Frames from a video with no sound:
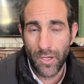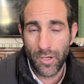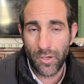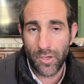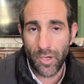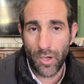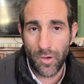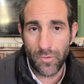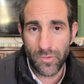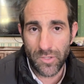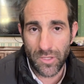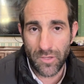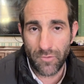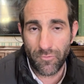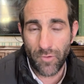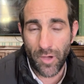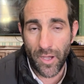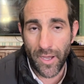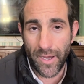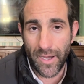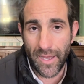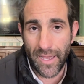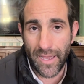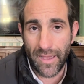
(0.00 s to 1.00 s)
go to the
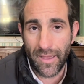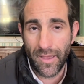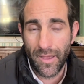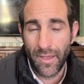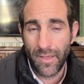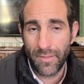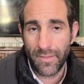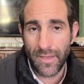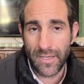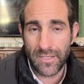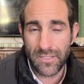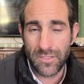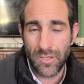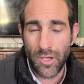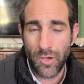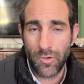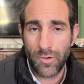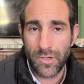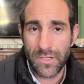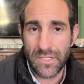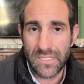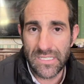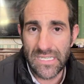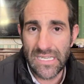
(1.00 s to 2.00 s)
Ryanair. There's no
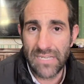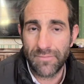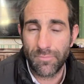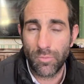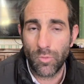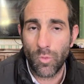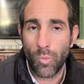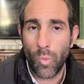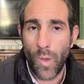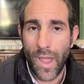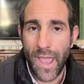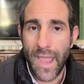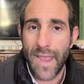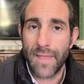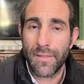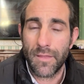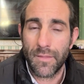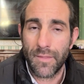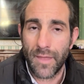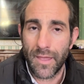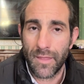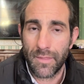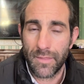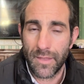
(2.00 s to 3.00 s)
conceivable way
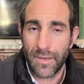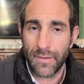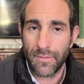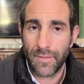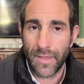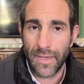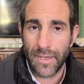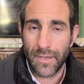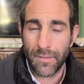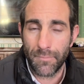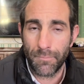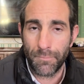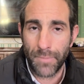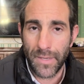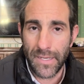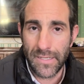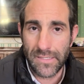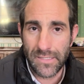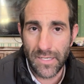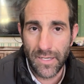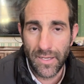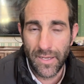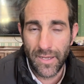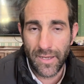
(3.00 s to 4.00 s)
that they think they can
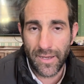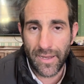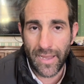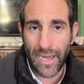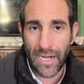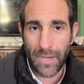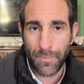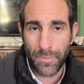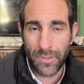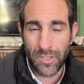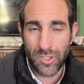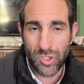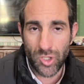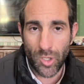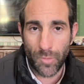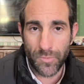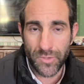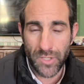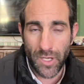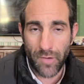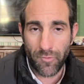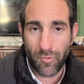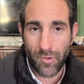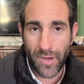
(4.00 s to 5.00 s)
beat Galopin Des
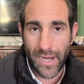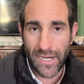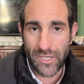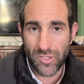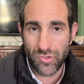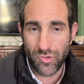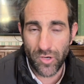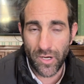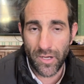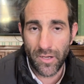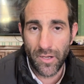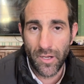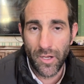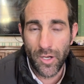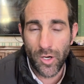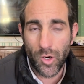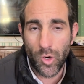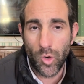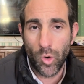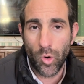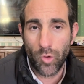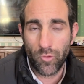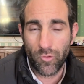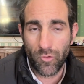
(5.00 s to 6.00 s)
Champs over an extra
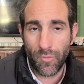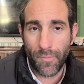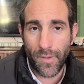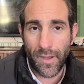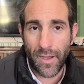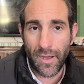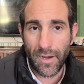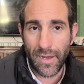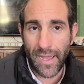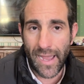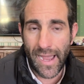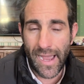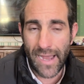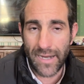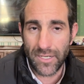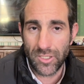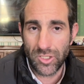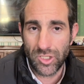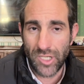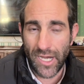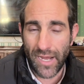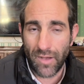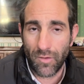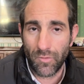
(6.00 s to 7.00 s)
quarter of a mile at
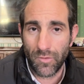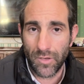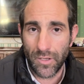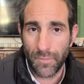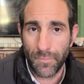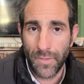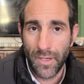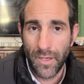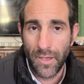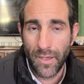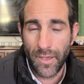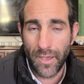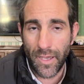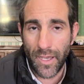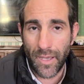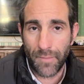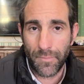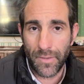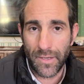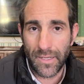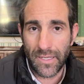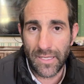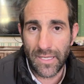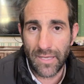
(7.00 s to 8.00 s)
Cheltenham,
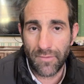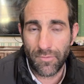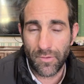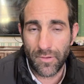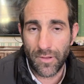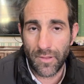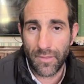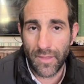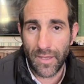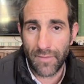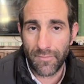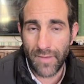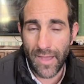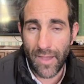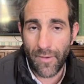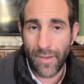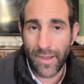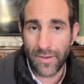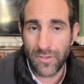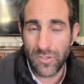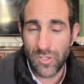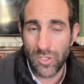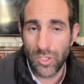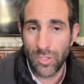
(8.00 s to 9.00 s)
given that they've now
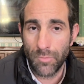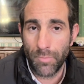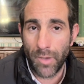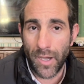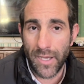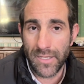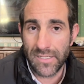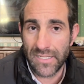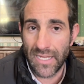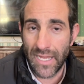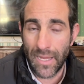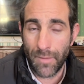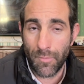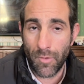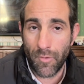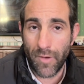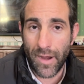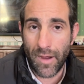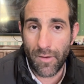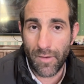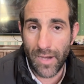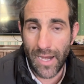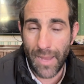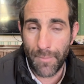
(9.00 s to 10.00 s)
had 2 bites at him
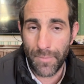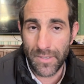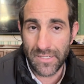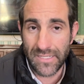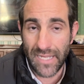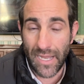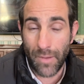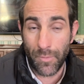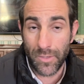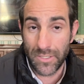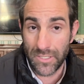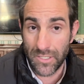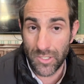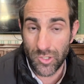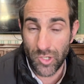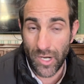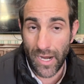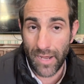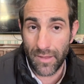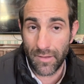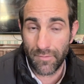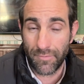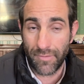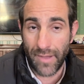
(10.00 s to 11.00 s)
around Leopardstown, which is a
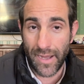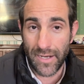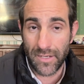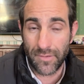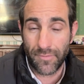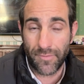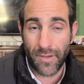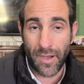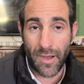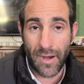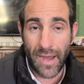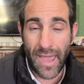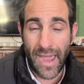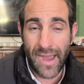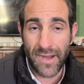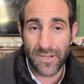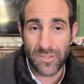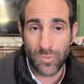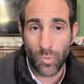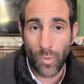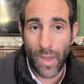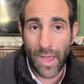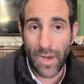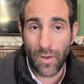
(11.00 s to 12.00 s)
track that Factor File
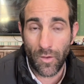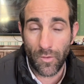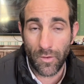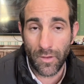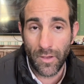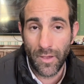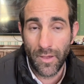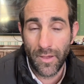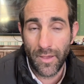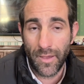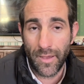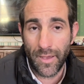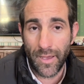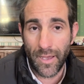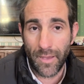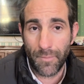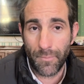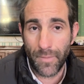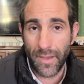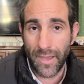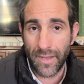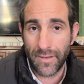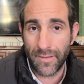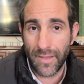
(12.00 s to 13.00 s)
acts well
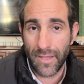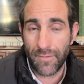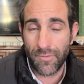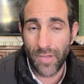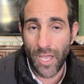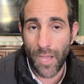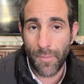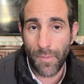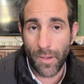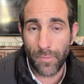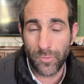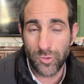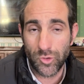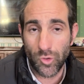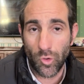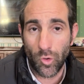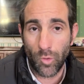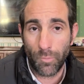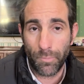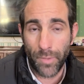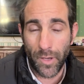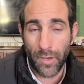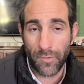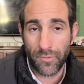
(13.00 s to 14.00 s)
on, and they've come up
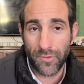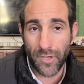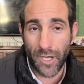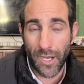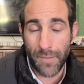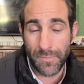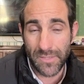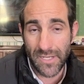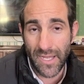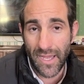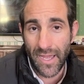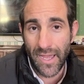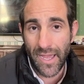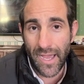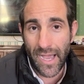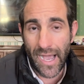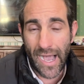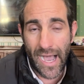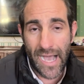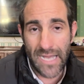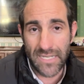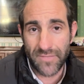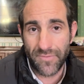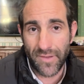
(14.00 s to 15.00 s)
short both times.
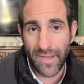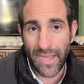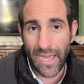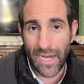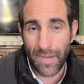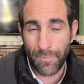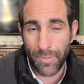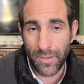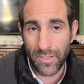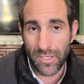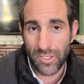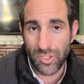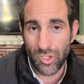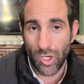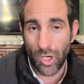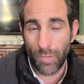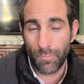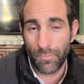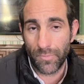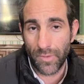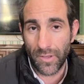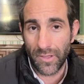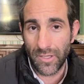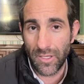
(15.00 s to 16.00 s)
As for Galopin Des
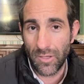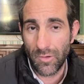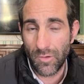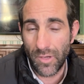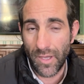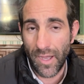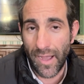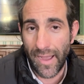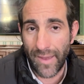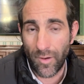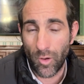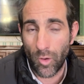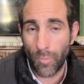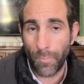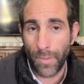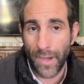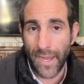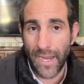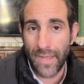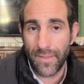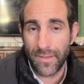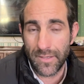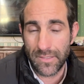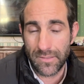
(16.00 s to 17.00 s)
Champs, you cannot
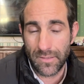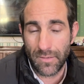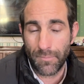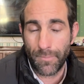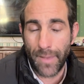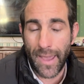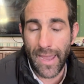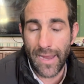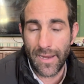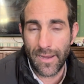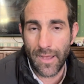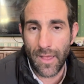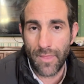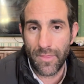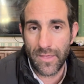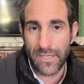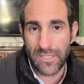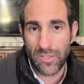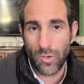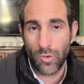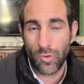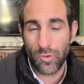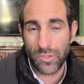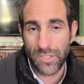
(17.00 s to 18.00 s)
pay this
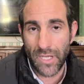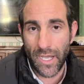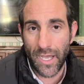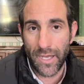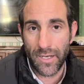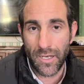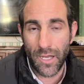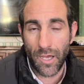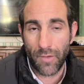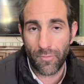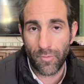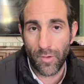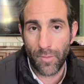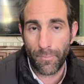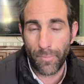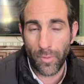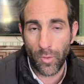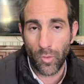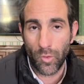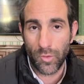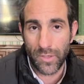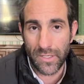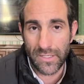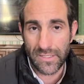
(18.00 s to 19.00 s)
horse enough
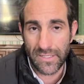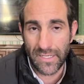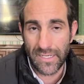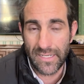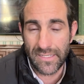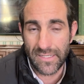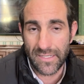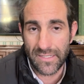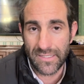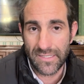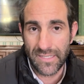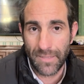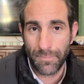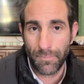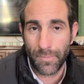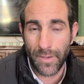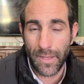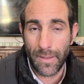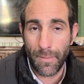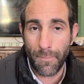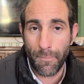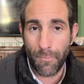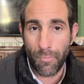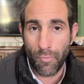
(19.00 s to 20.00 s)
plaudits. He's a
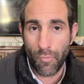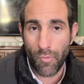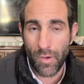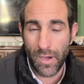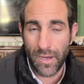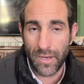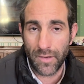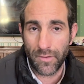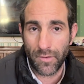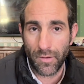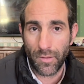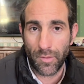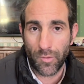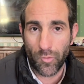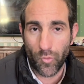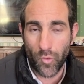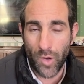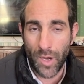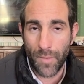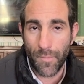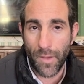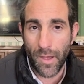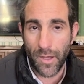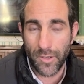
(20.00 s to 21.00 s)
simply brilliant
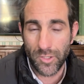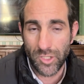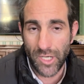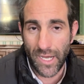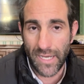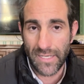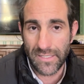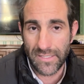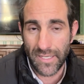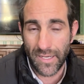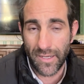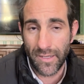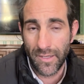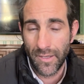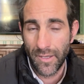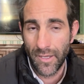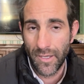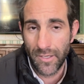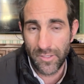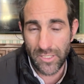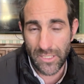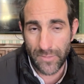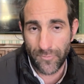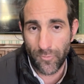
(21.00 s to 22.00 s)
3-mile chaser.
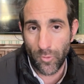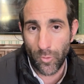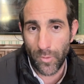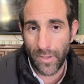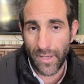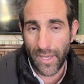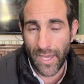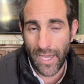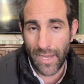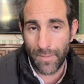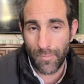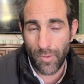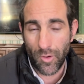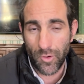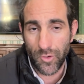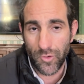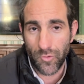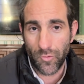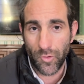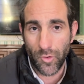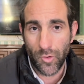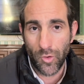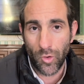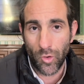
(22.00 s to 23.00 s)
Just before we came on
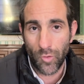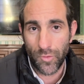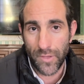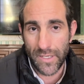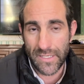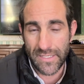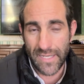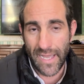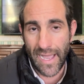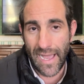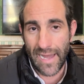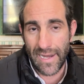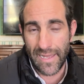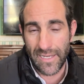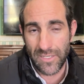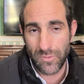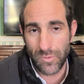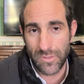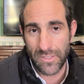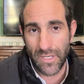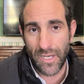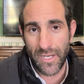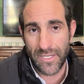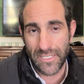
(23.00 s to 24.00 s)
to record this, Alex
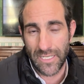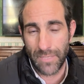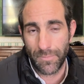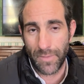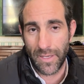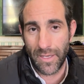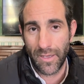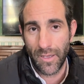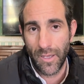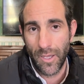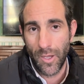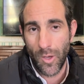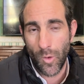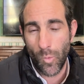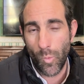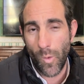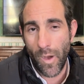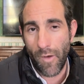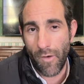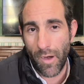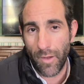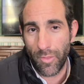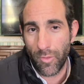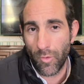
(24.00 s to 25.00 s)
was asking me
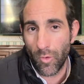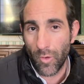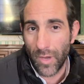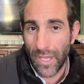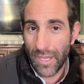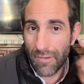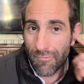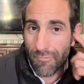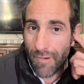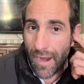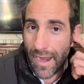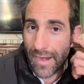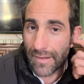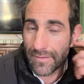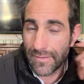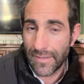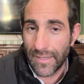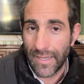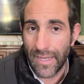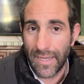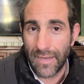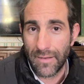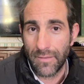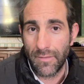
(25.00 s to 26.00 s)
where I thought he ranked
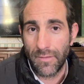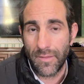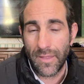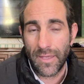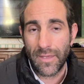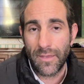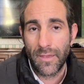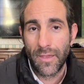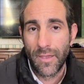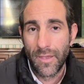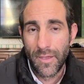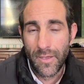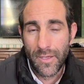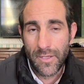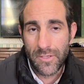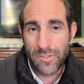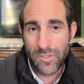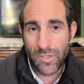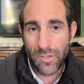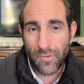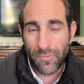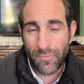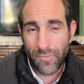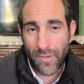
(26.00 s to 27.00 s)
in the
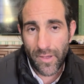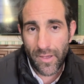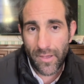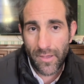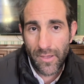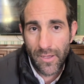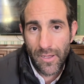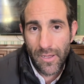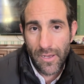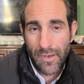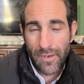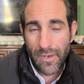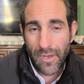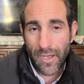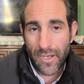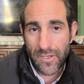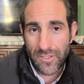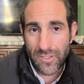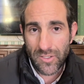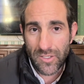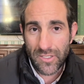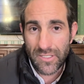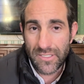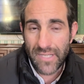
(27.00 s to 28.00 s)
sort of
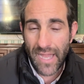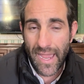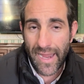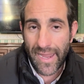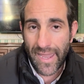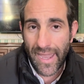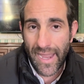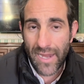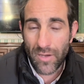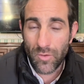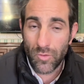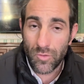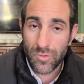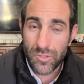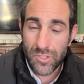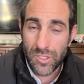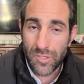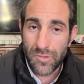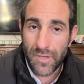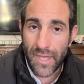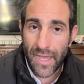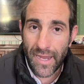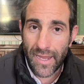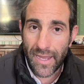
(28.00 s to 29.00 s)
last decade or
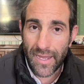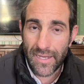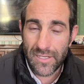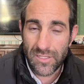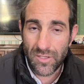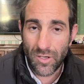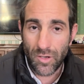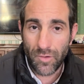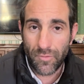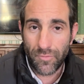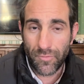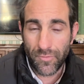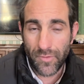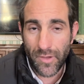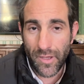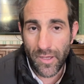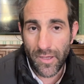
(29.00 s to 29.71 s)
2 decades of